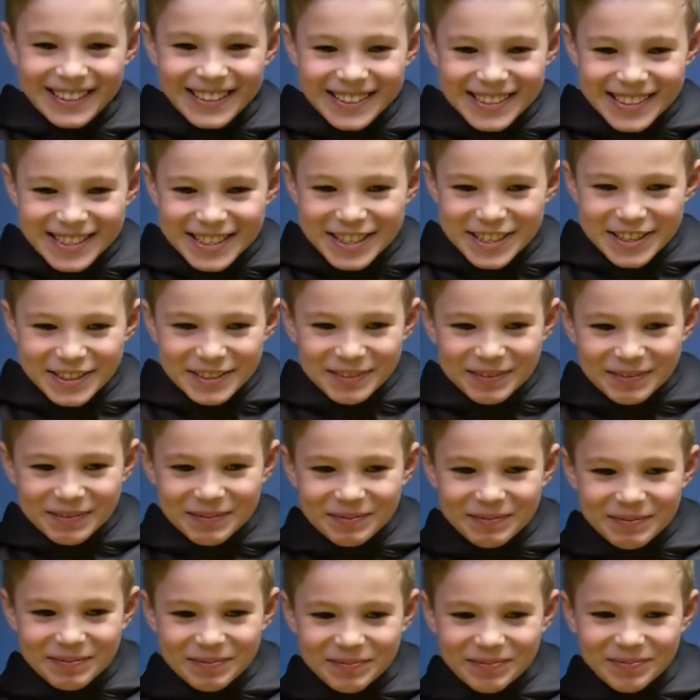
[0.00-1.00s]

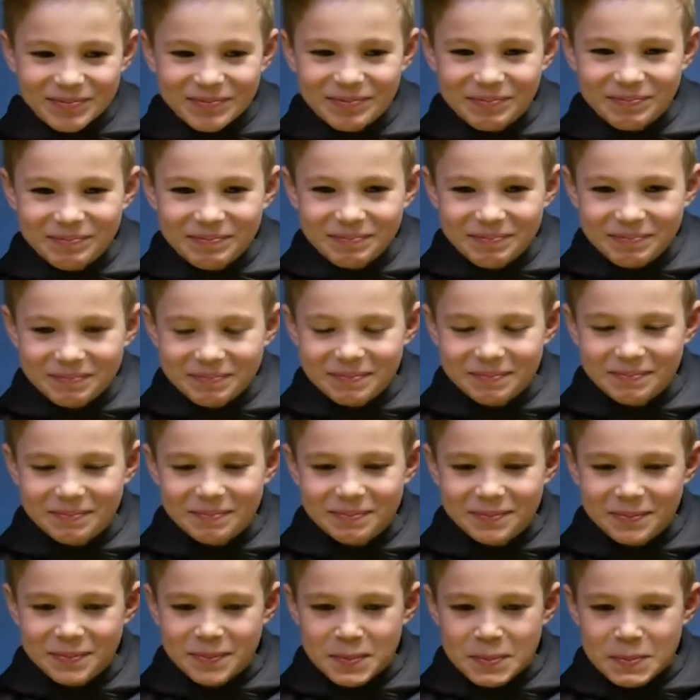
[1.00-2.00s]

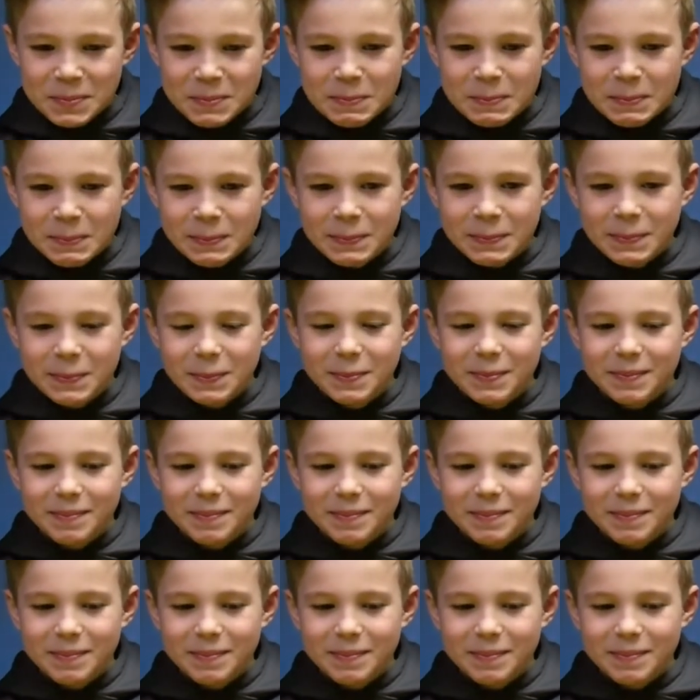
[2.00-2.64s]
The person shown says nothing.